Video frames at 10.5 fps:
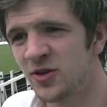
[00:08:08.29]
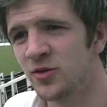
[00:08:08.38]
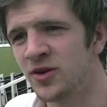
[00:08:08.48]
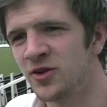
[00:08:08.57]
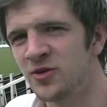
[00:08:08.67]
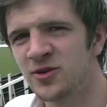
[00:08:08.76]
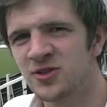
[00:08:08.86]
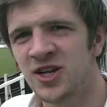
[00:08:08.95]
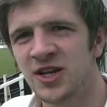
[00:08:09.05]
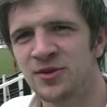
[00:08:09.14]
Only one year we
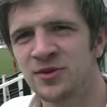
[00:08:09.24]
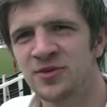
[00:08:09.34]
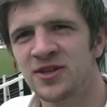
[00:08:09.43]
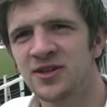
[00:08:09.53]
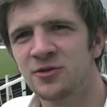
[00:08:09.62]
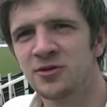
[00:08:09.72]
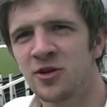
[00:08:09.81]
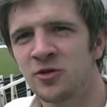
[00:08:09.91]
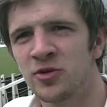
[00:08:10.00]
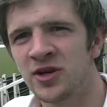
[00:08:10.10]
got Simon, the
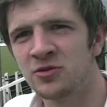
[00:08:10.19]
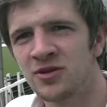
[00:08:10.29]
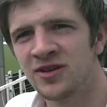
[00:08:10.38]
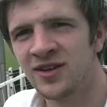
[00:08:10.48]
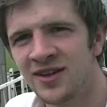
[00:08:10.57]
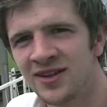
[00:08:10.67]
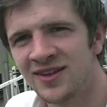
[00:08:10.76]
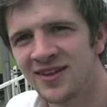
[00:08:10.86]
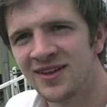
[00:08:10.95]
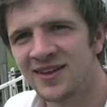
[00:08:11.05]
old odd one. Well, it's
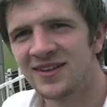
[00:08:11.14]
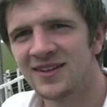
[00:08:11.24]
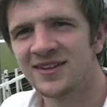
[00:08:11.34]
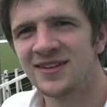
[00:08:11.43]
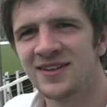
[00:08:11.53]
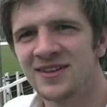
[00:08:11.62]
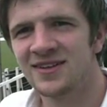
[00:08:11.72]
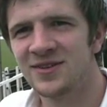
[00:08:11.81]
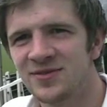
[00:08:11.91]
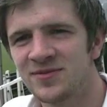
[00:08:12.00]
Simon and Ken
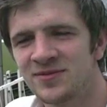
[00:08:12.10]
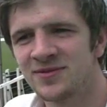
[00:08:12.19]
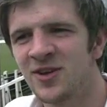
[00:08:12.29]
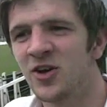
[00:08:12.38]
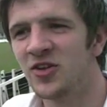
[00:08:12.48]
and Nagsy as well.